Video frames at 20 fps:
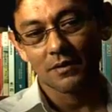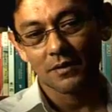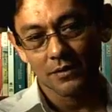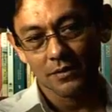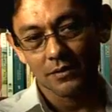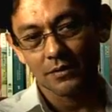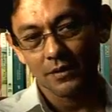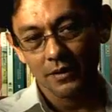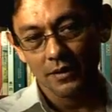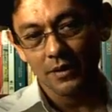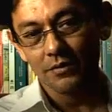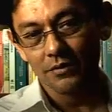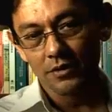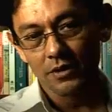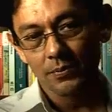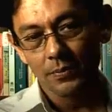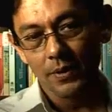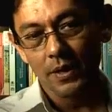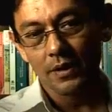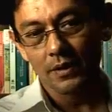So in that
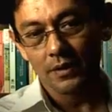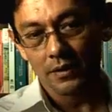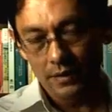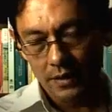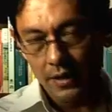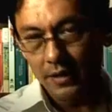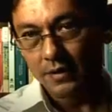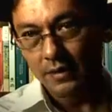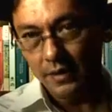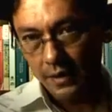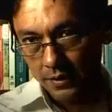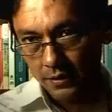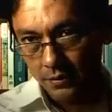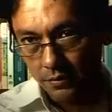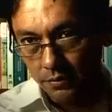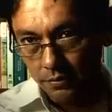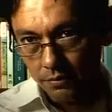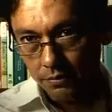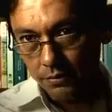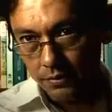respect, yes, I
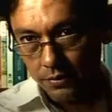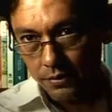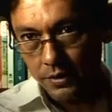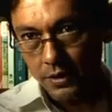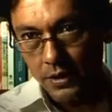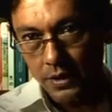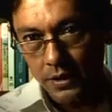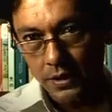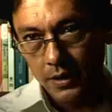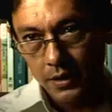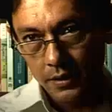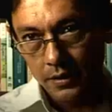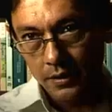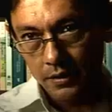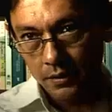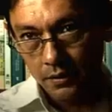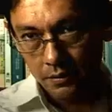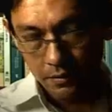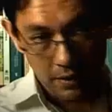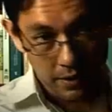do see
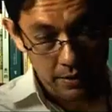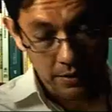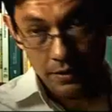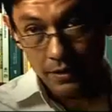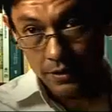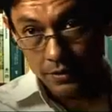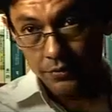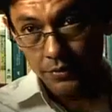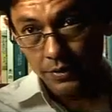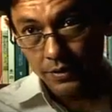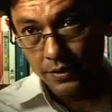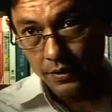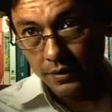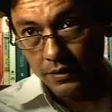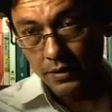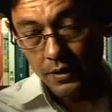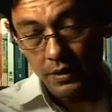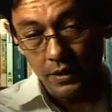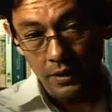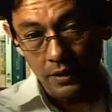other countries
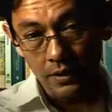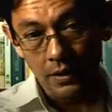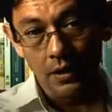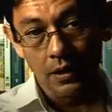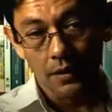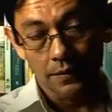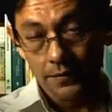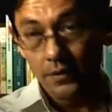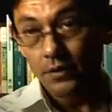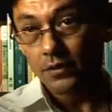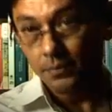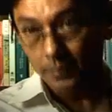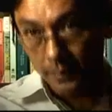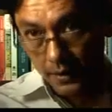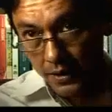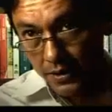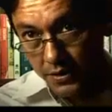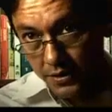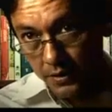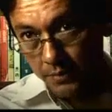succeeding. Of course,
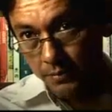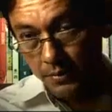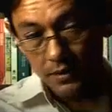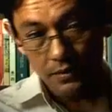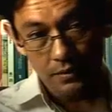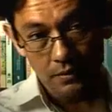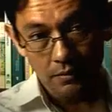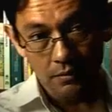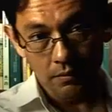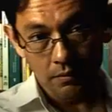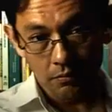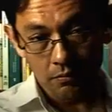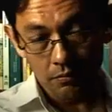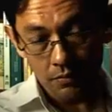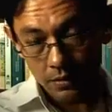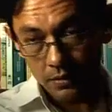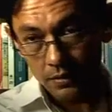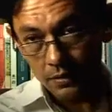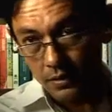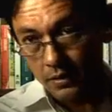Malaysia means
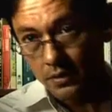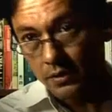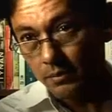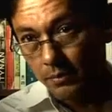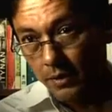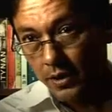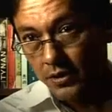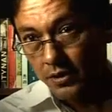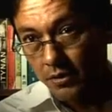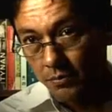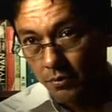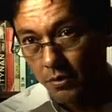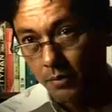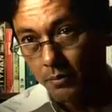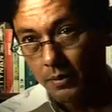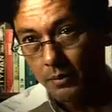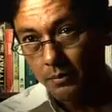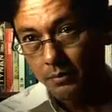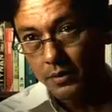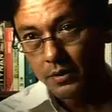this is a Malaysian
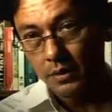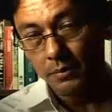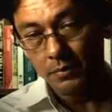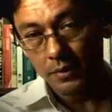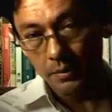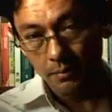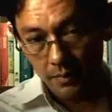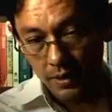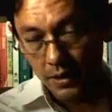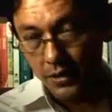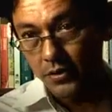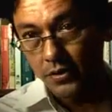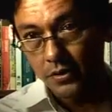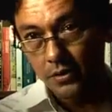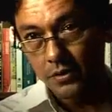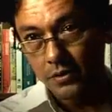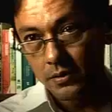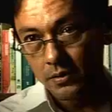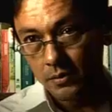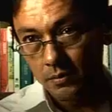problem. It's something
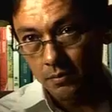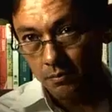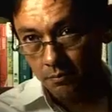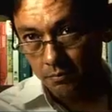Malaysians